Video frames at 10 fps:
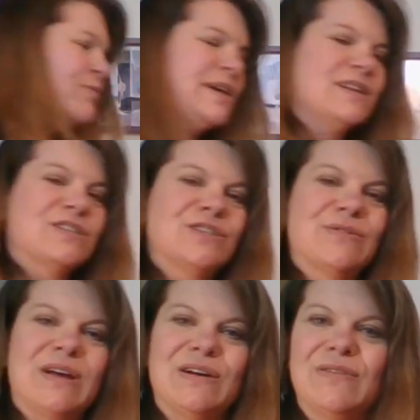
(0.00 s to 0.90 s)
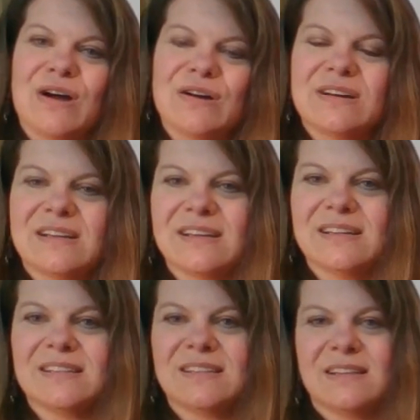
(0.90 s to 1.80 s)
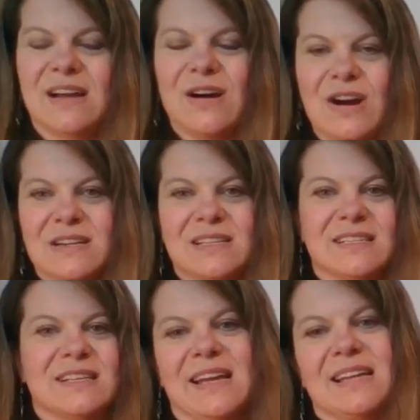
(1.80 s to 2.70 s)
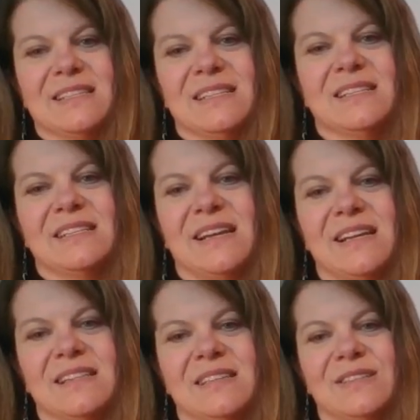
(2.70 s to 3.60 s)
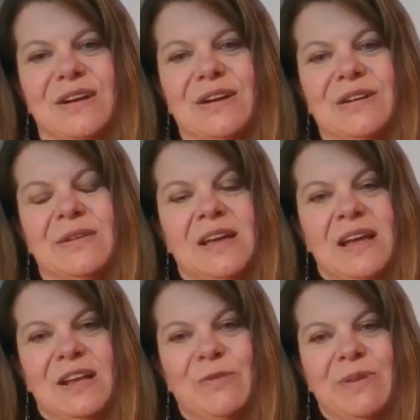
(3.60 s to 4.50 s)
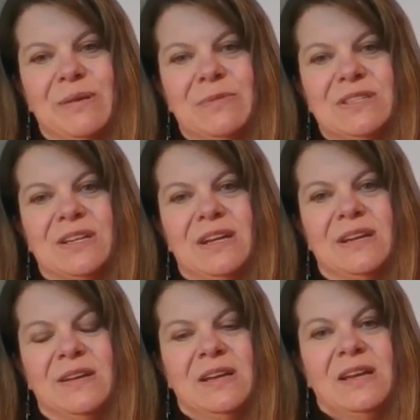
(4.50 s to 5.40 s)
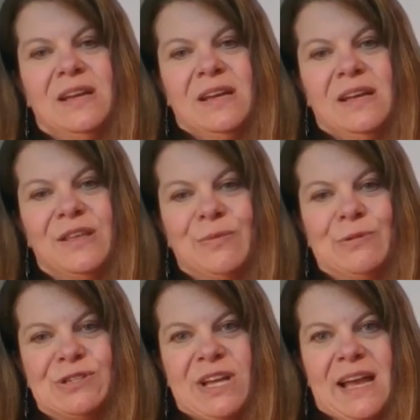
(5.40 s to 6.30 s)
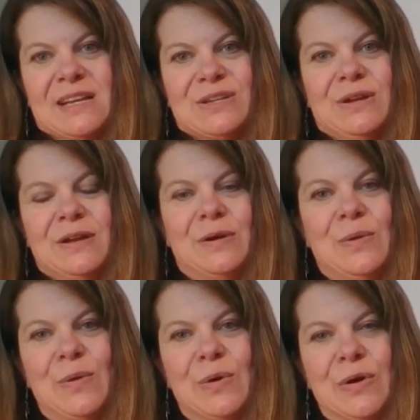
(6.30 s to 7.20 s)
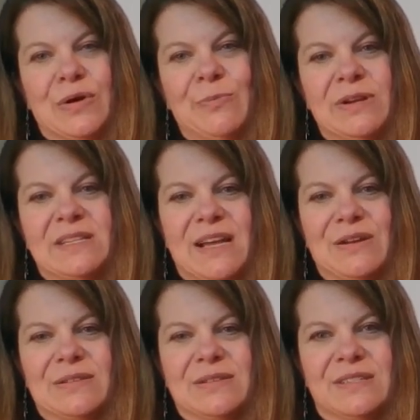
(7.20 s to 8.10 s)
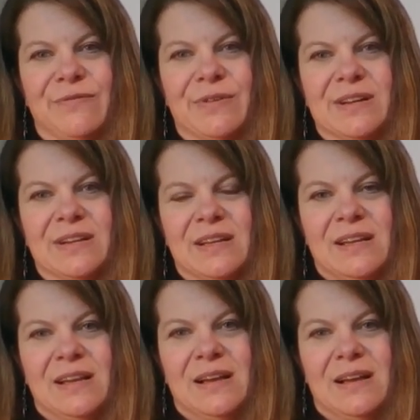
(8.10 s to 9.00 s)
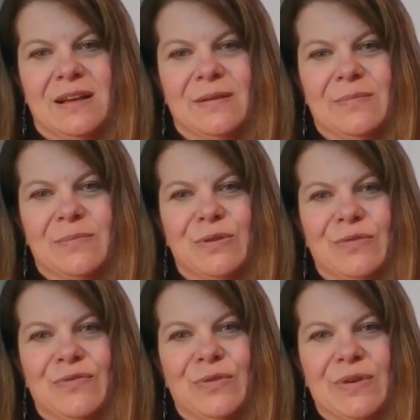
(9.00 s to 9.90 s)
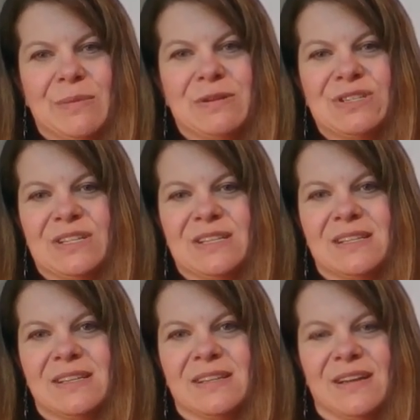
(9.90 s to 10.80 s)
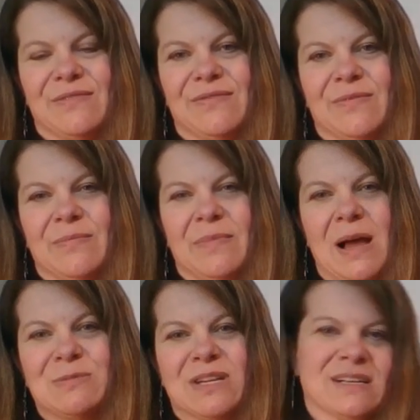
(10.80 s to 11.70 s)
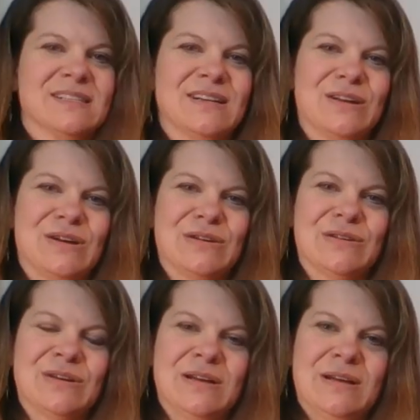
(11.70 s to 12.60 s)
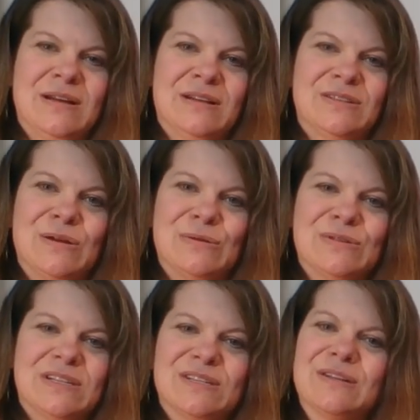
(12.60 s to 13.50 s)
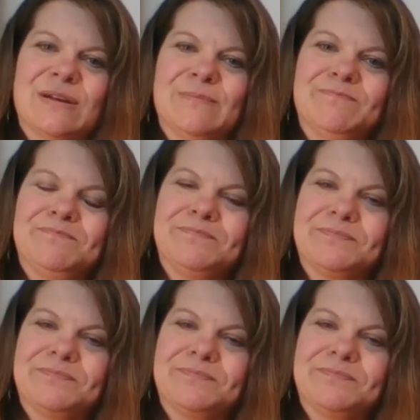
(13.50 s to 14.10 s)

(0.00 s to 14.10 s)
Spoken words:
way to show how art is science and science is art. You'll be able to either project or print out different beautiful images of objects in our solar system